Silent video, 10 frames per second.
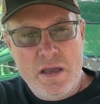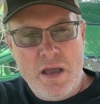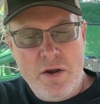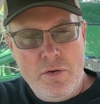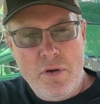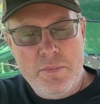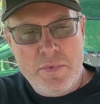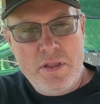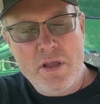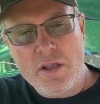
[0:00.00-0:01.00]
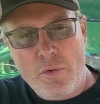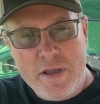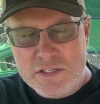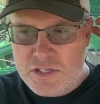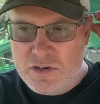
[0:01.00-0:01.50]
don't know, not
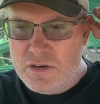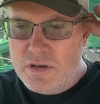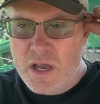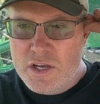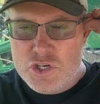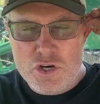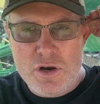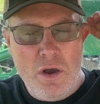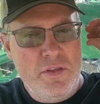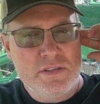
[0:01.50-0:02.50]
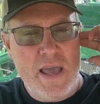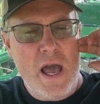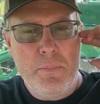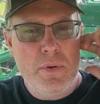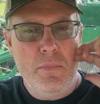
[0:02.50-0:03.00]
quite sure how this
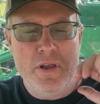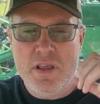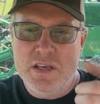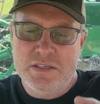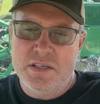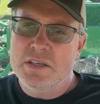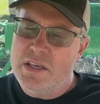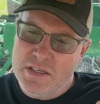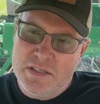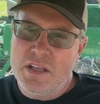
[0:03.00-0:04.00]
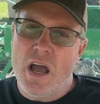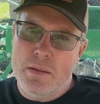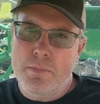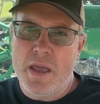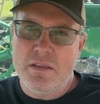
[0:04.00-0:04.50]
happened, but his had
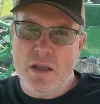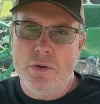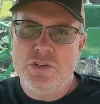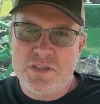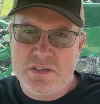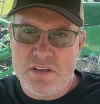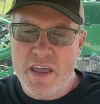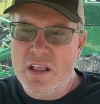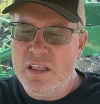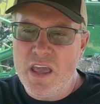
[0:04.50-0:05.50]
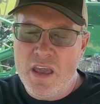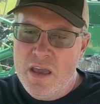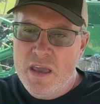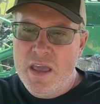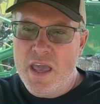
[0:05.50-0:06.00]
gotten bent down just slightly,
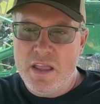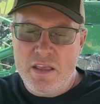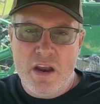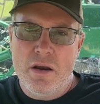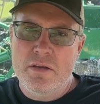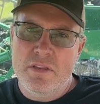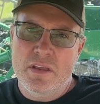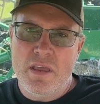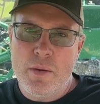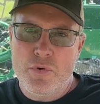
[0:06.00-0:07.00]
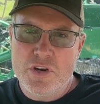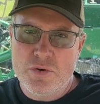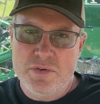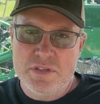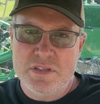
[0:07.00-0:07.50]
and the tank
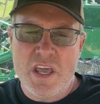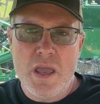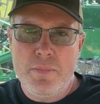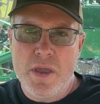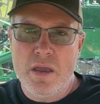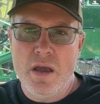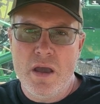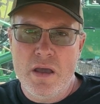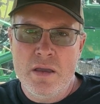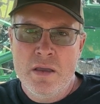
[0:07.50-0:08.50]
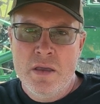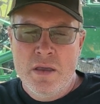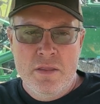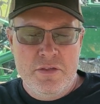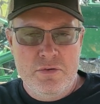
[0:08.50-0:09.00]
pressure was escaping
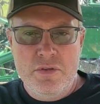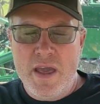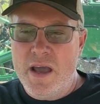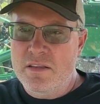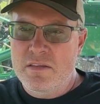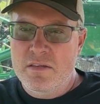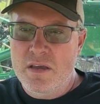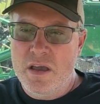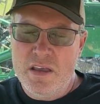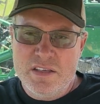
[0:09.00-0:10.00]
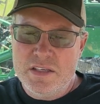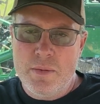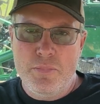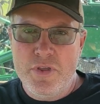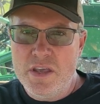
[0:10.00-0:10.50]
through that. He
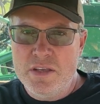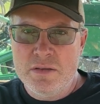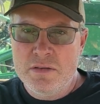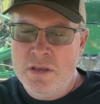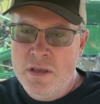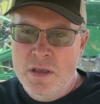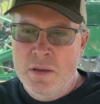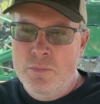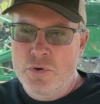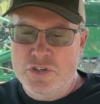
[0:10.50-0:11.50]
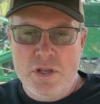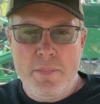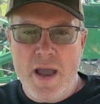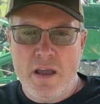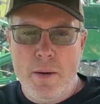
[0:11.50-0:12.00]
simply pushed it
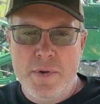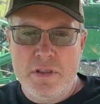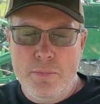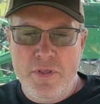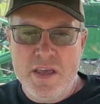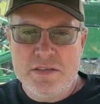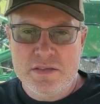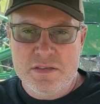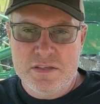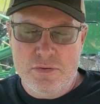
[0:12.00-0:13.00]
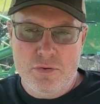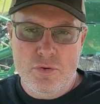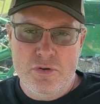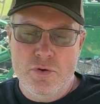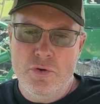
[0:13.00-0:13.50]
back up into place and
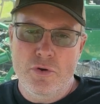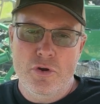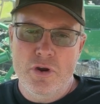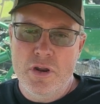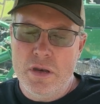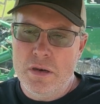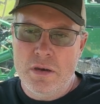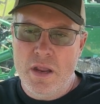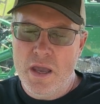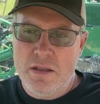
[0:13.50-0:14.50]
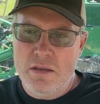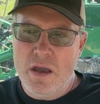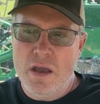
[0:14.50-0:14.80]
siliconed it real good, and